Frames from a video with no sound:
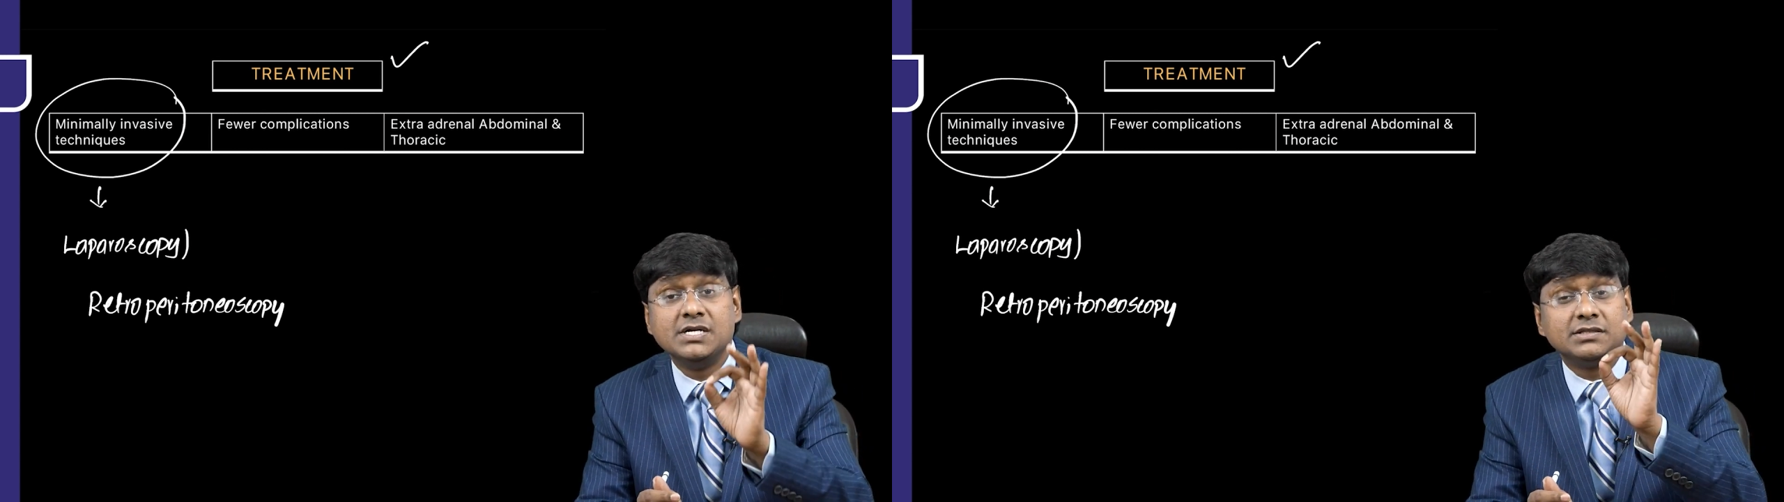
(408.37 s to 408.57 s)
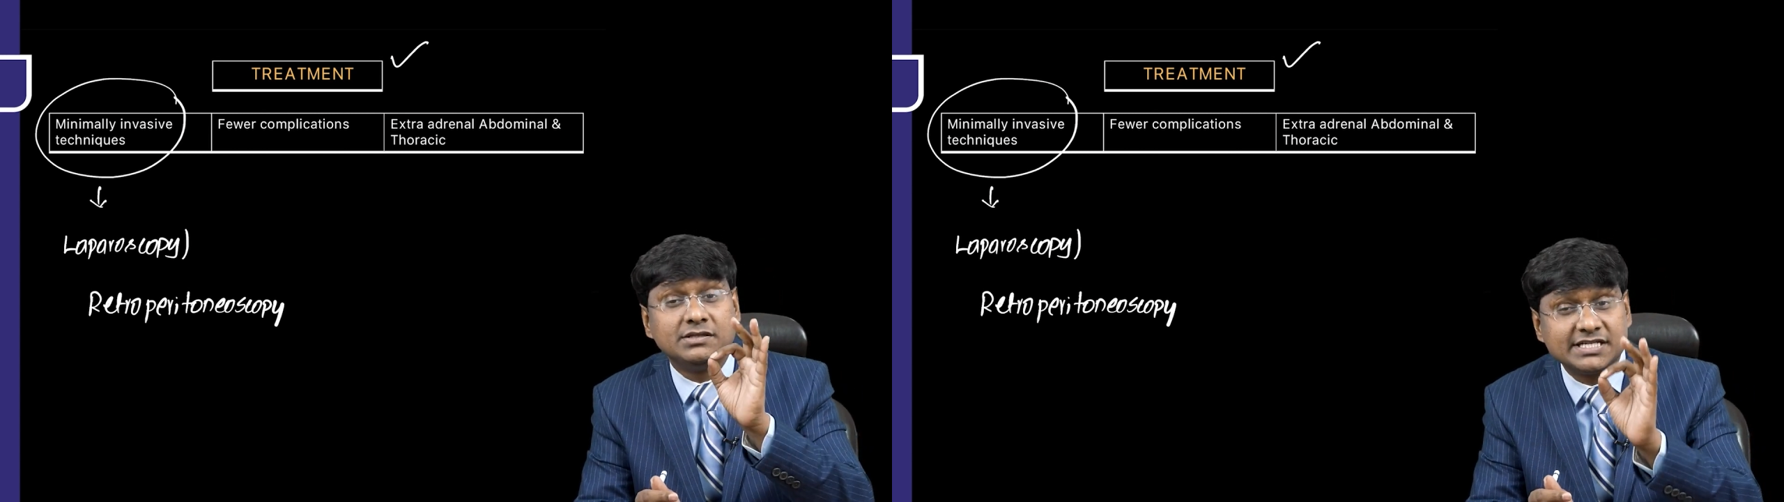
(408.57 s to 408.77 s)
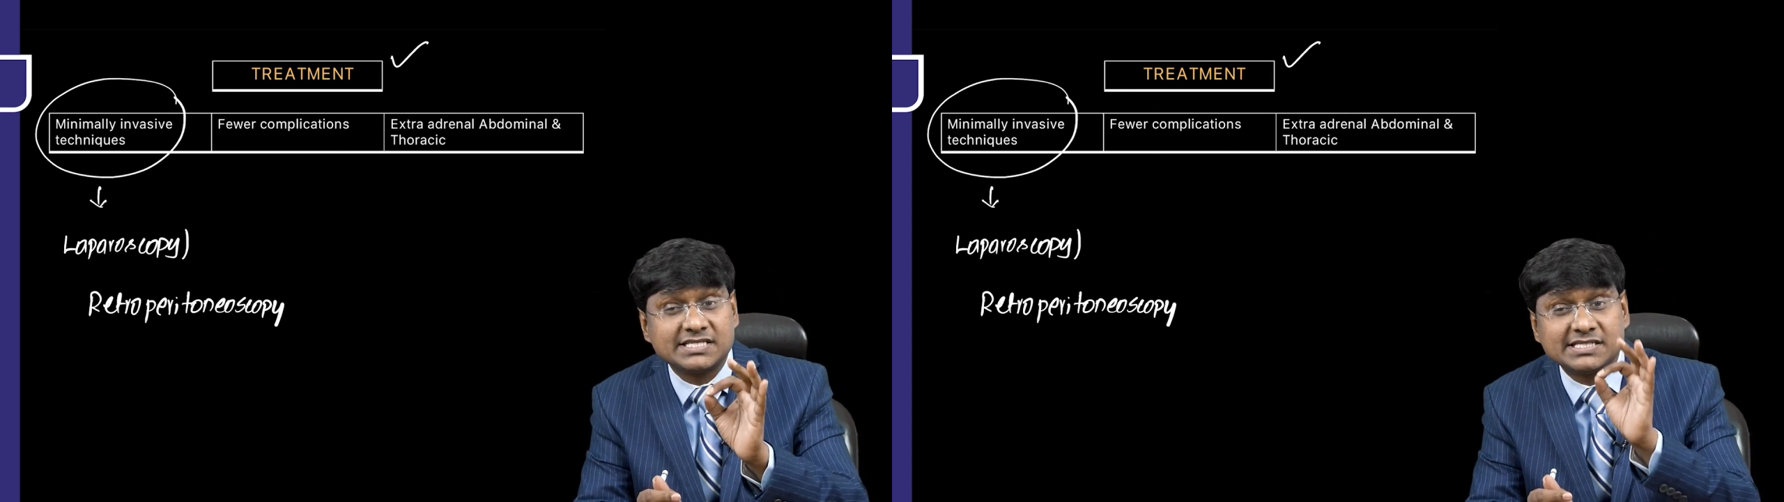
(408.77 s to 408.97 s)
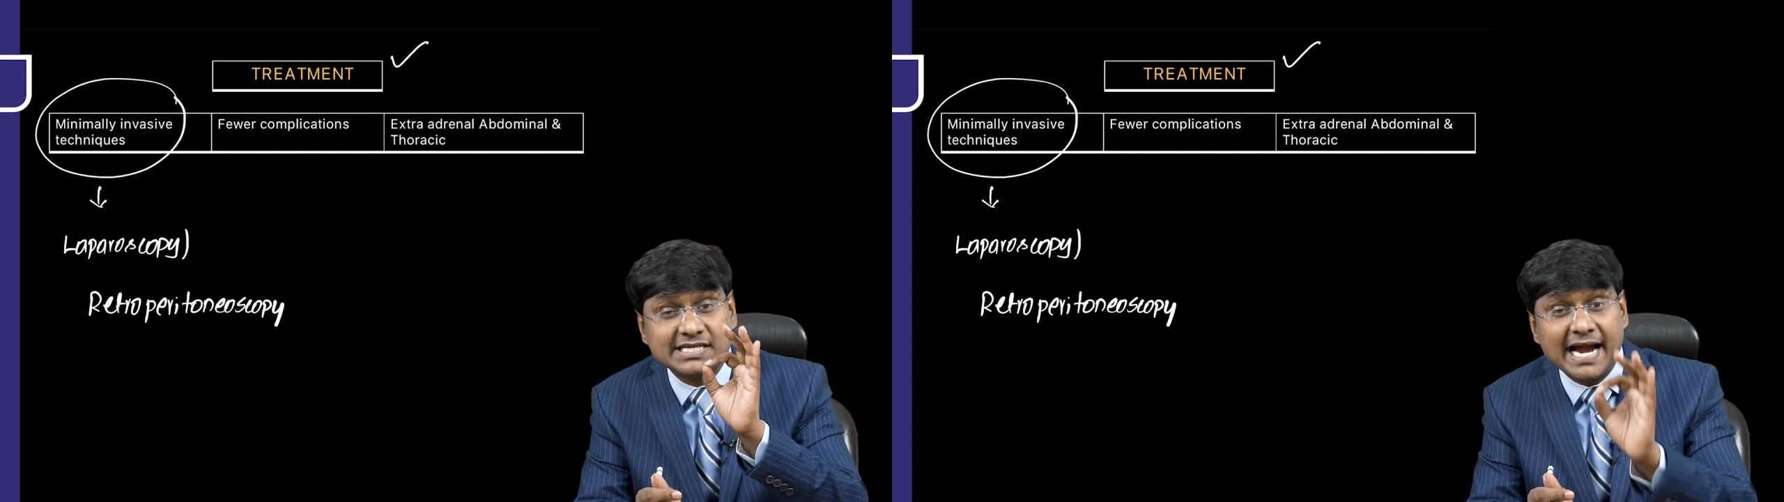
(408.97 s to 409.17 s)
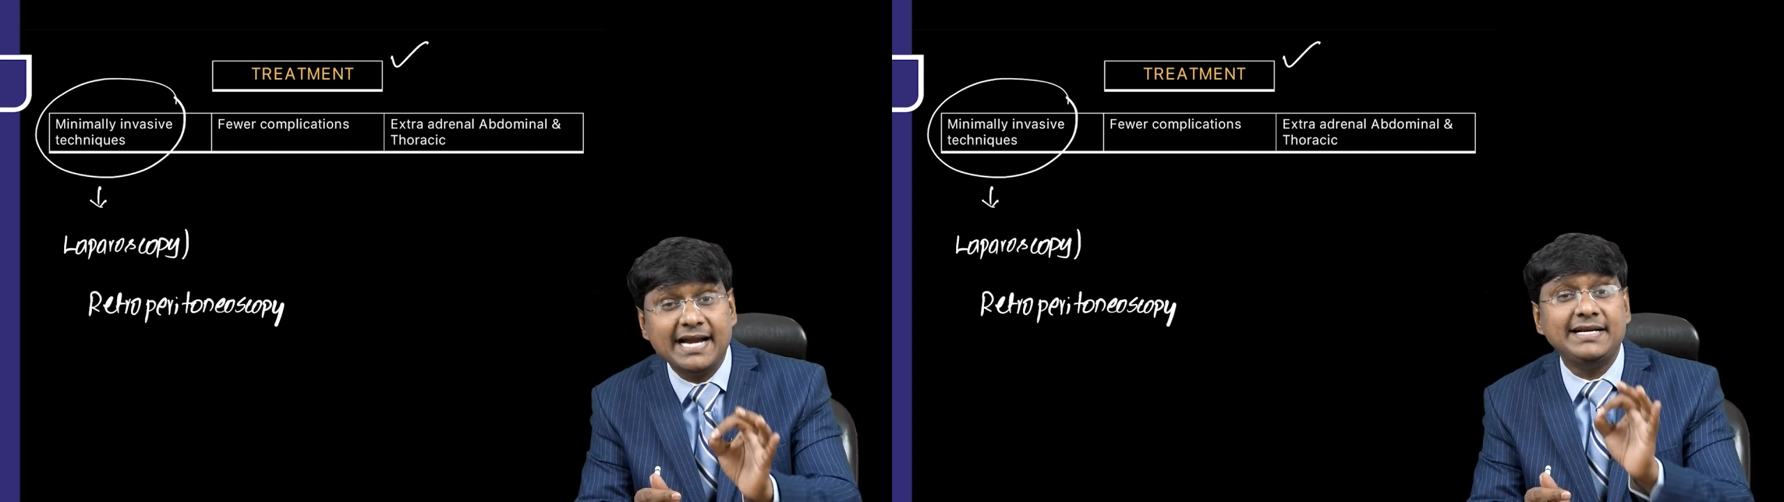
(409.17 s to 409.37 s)
the
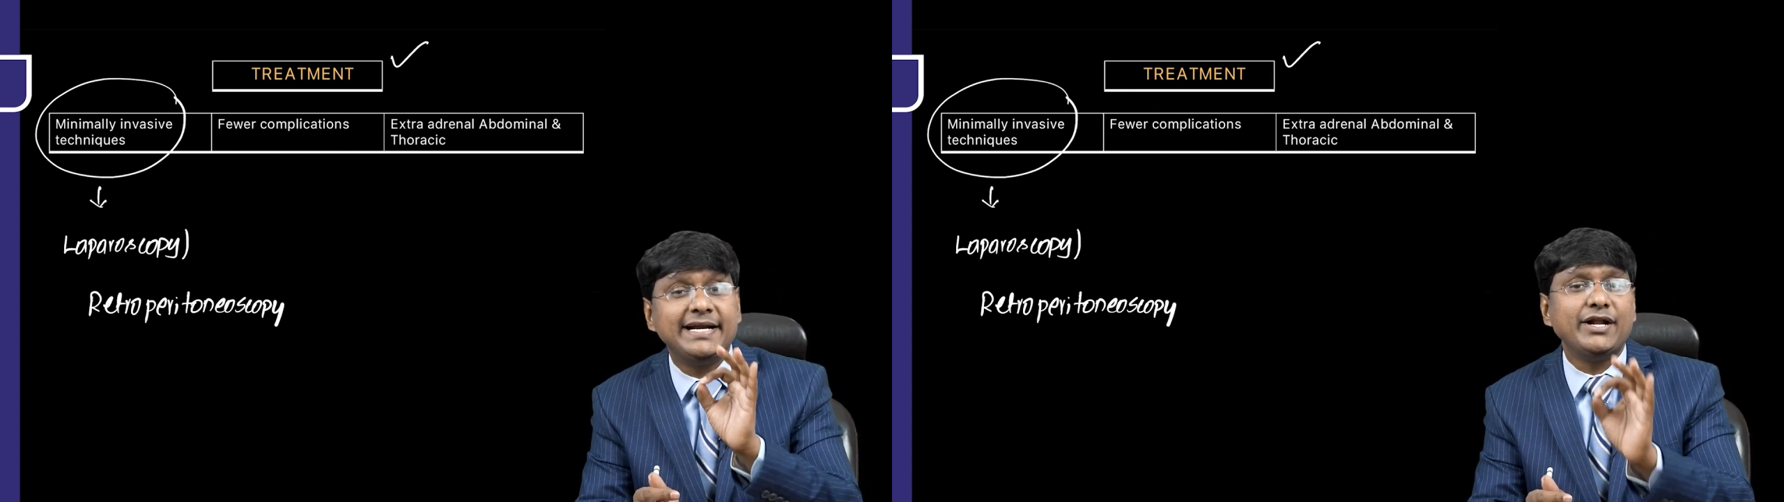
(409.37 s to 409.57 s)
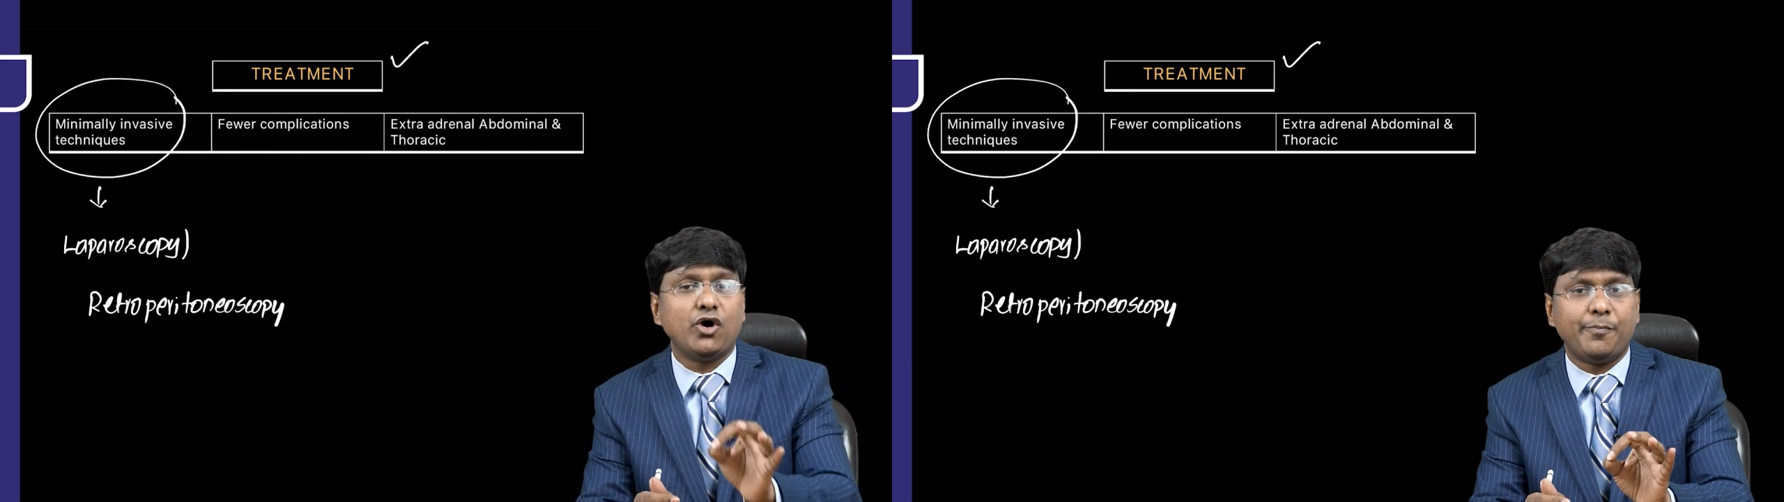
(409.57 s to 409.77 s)
standard